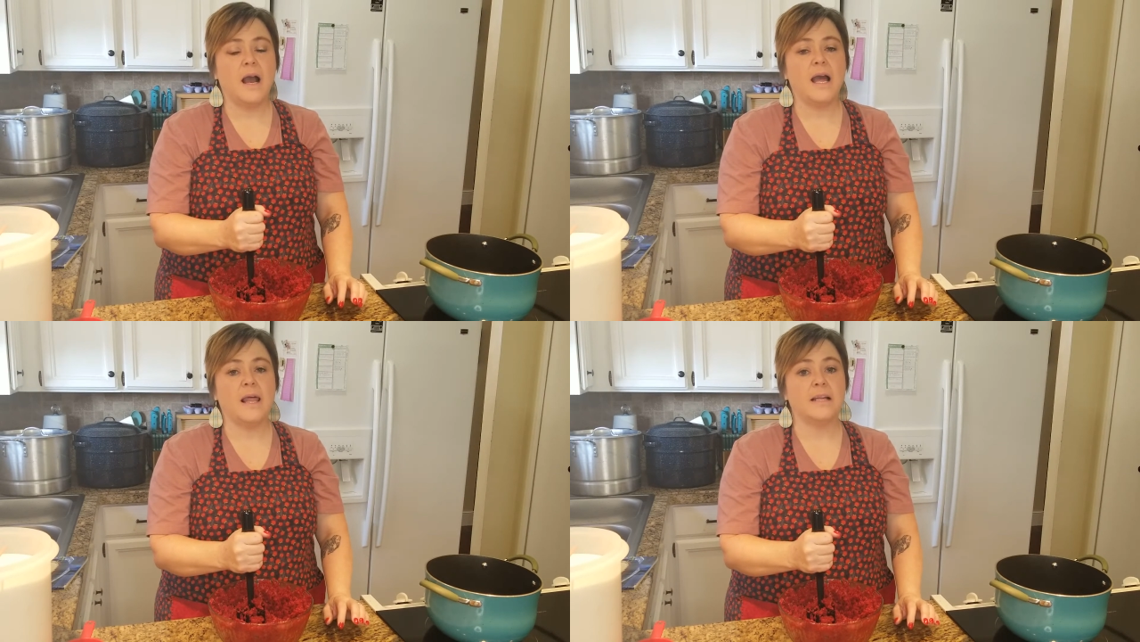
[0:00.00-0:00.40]

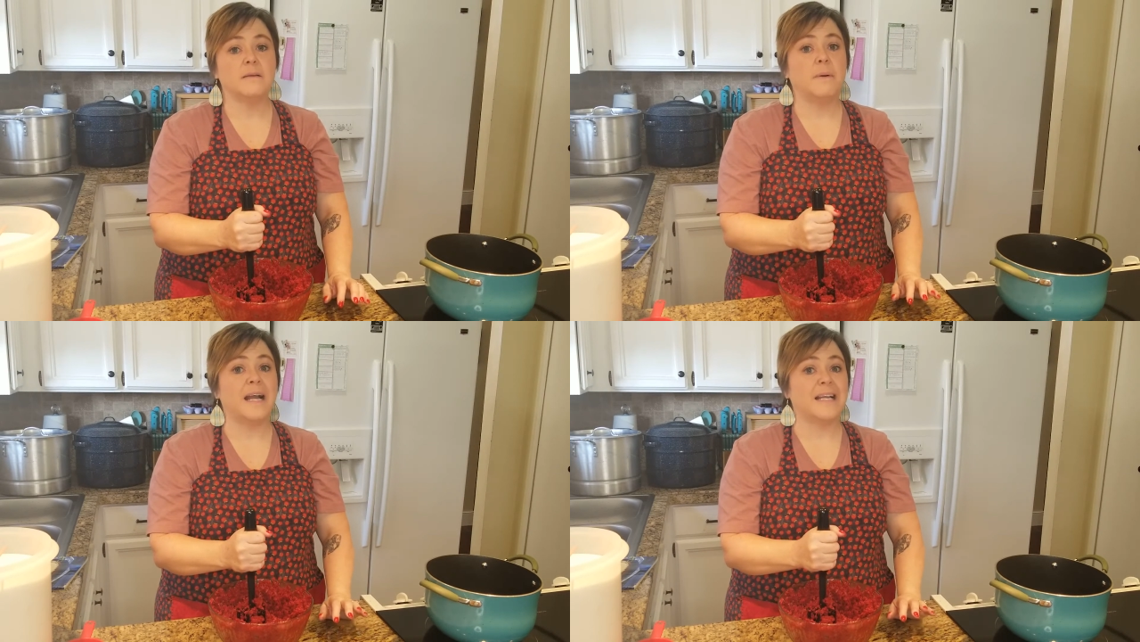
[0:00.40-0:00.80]
I like to
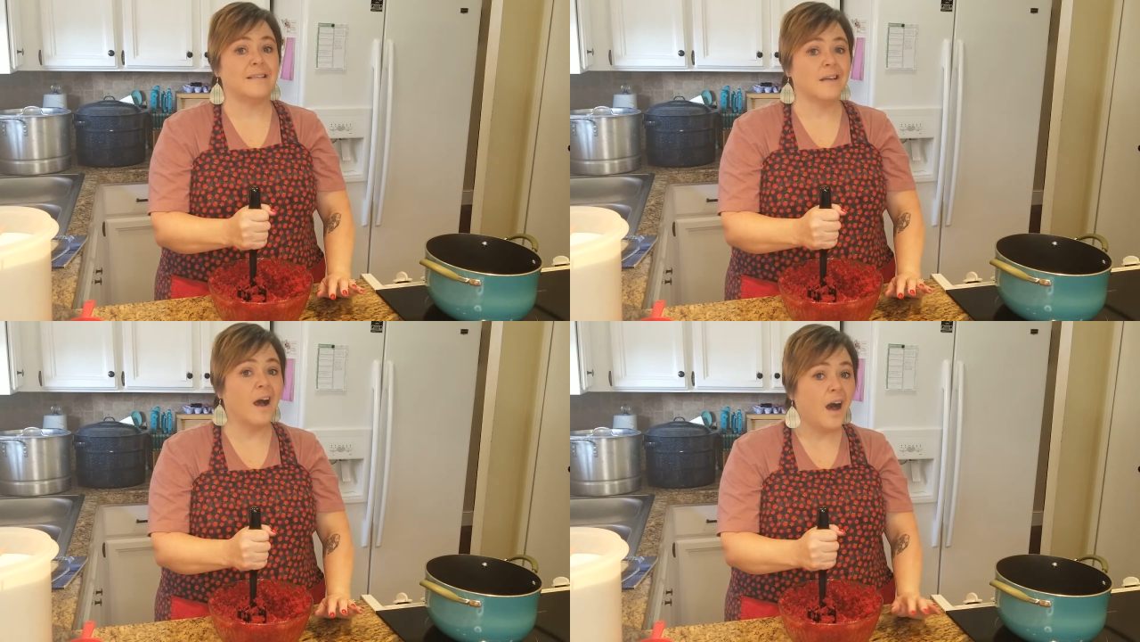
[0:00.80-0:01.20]
buy a
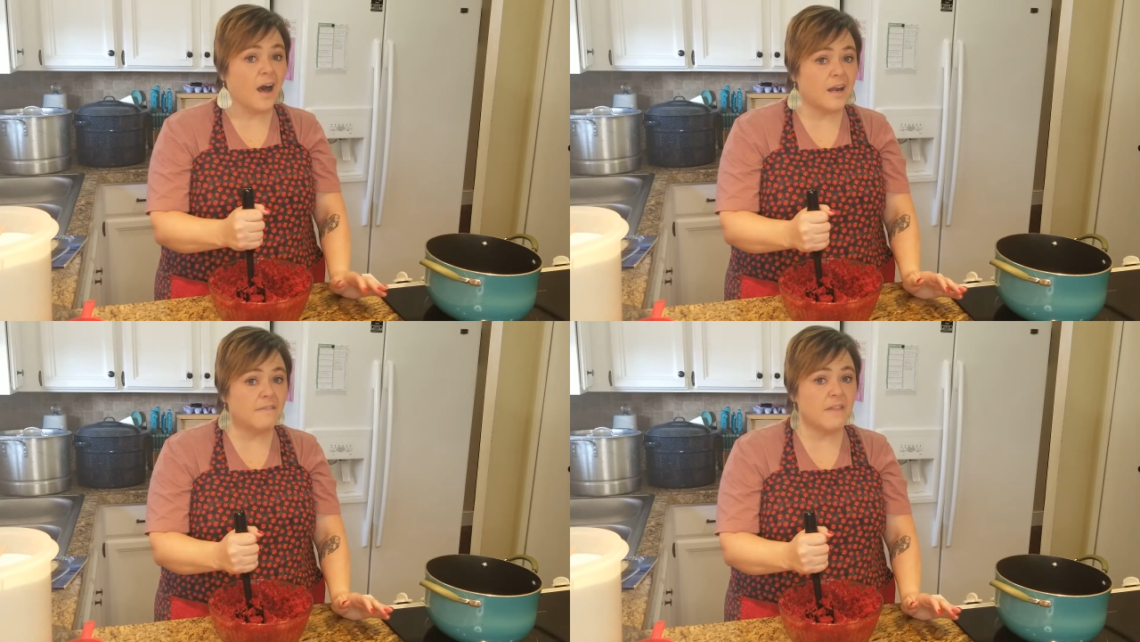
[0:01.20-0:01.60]

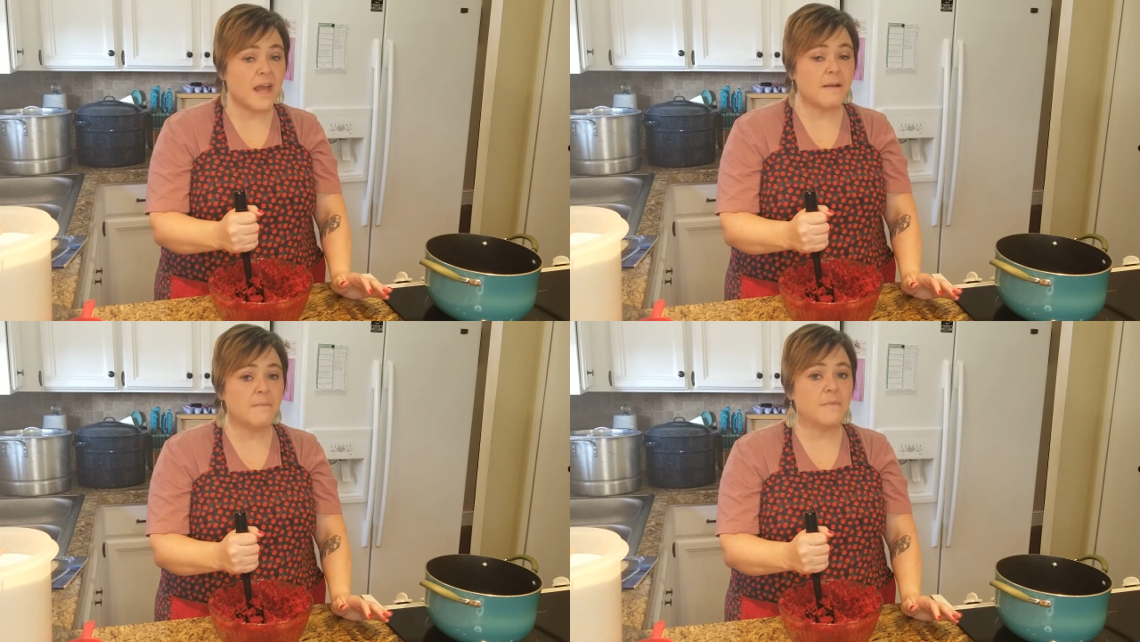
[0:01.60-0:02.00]
ton of
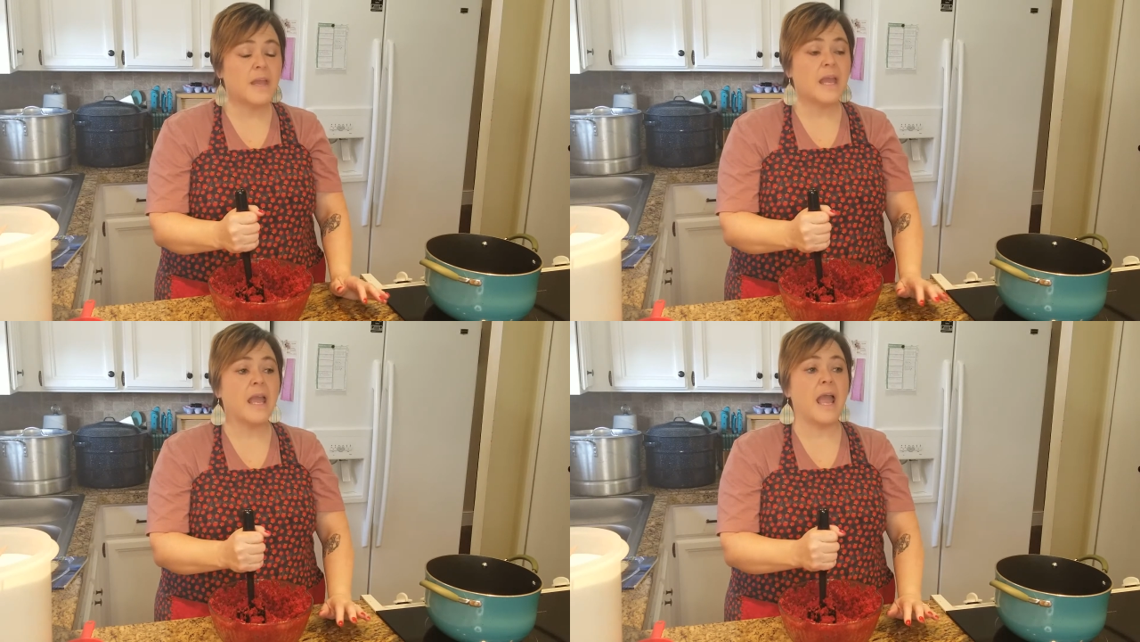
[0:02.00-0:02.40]
them
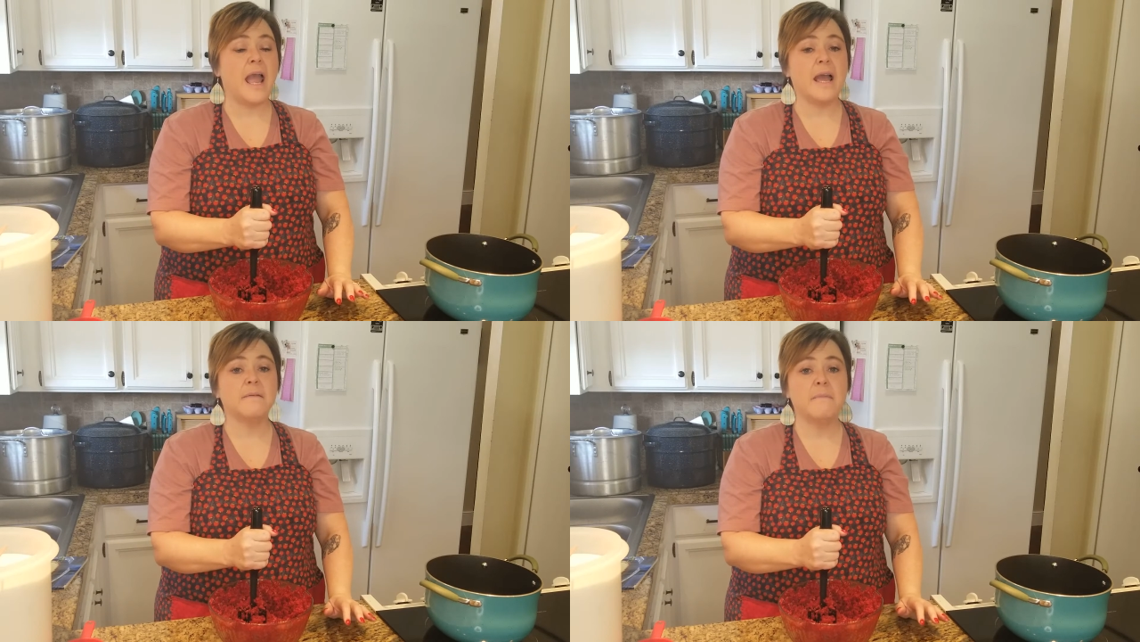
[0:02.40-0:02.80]

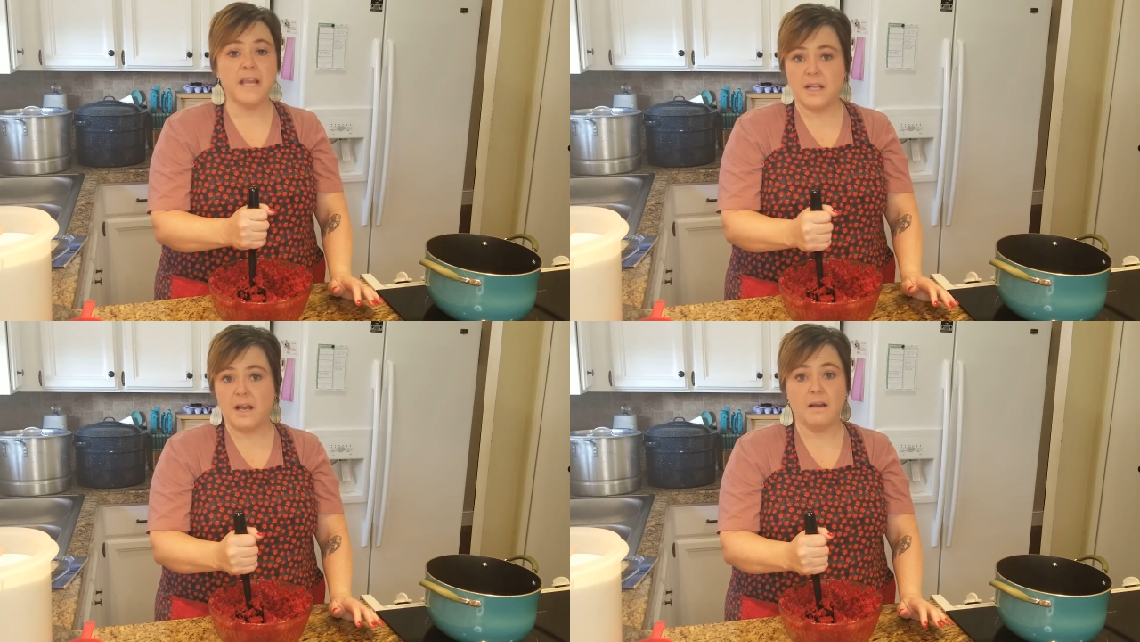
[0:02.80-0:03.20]
and
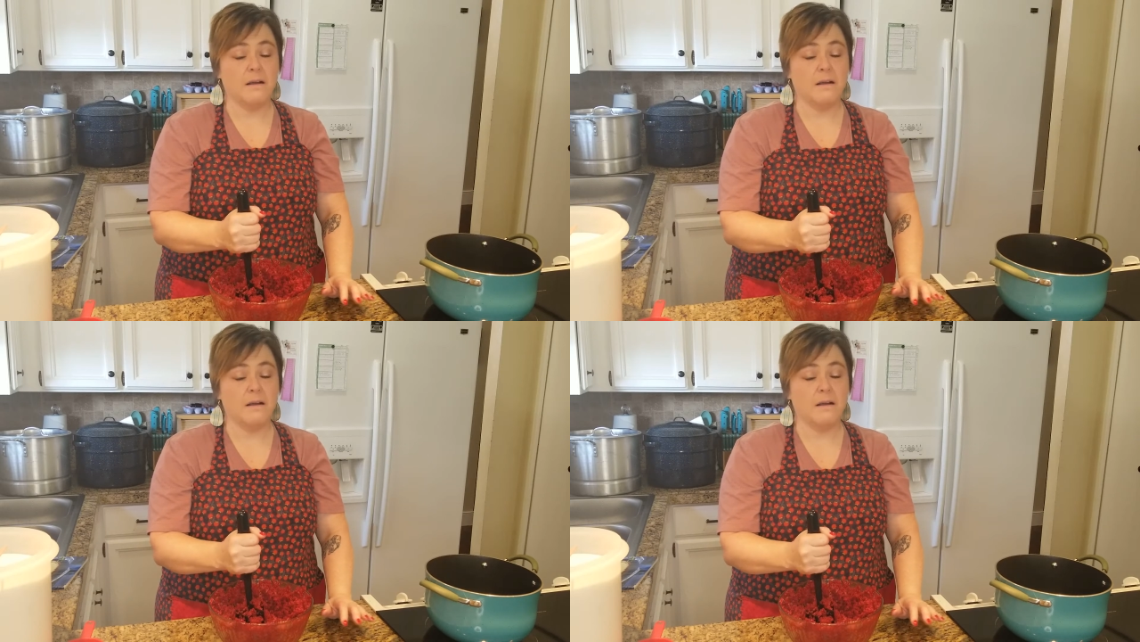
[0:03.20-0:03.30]
make